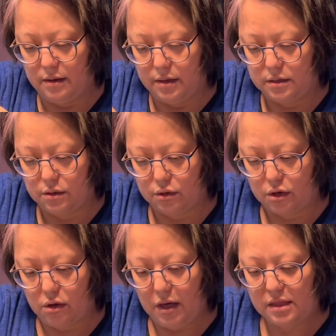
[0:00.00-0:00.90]
So you
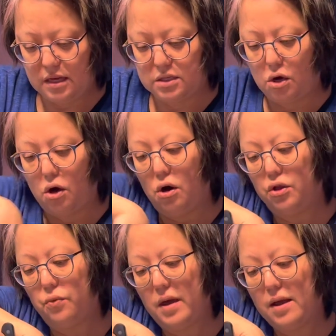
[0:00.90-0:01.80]
go like this all
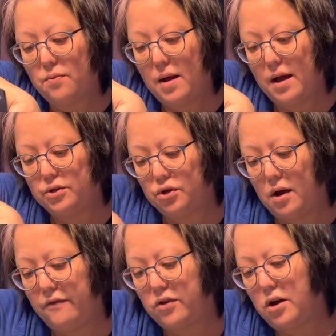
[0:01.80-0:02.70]
the way around your
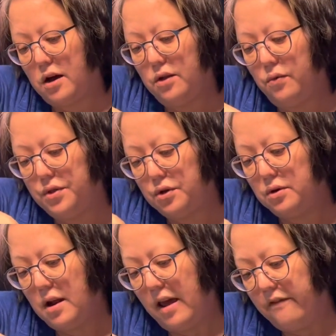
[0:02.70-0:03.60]
avocado with your
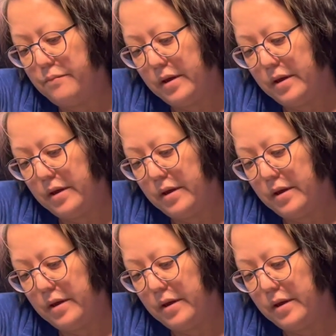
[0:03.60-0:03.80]
knife.